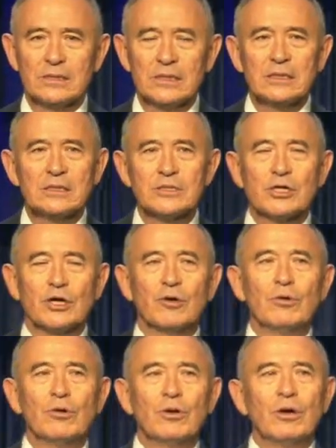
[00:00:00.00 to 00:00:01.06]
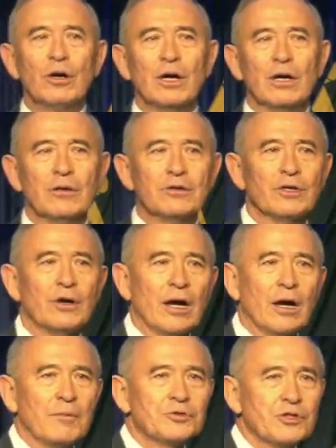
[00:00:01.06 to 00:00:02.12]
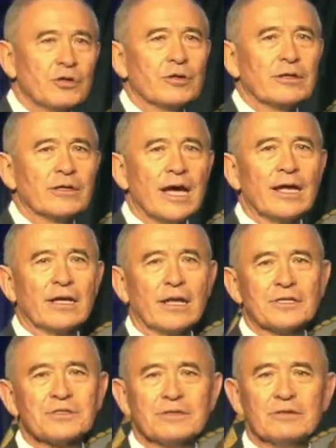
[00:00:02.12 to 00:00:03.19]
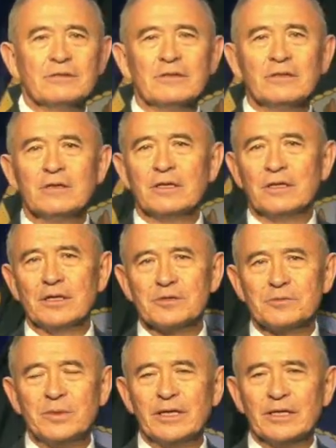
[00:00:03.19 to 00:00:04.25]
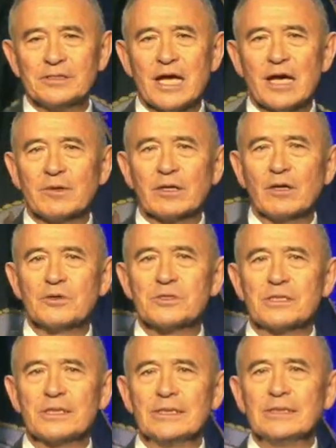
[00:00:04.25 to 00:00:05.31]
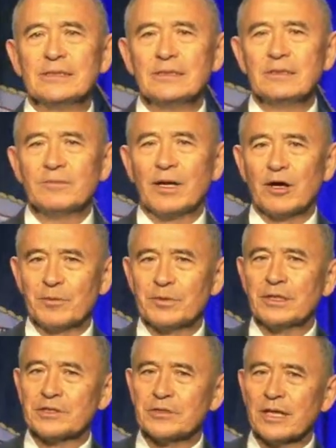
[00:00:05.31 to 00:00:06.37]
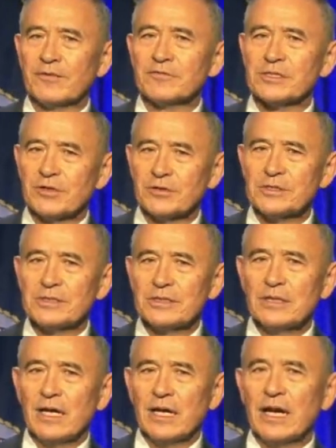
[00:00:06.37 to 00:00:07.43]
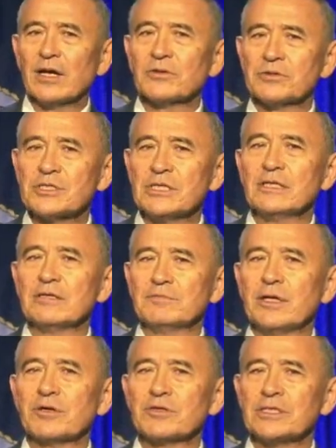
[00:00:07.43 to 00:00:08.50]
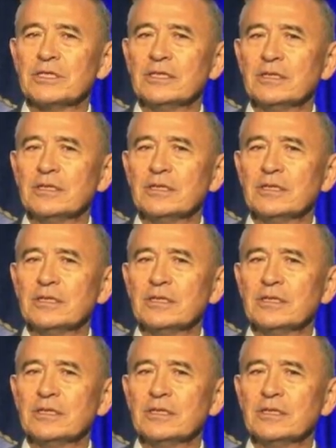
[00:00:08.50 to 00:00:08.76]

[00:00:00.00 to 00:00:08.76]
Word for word: So, uh, you know, I'm sure that that lesson is being examined closely by our potential adversaries. And I don't see the PRC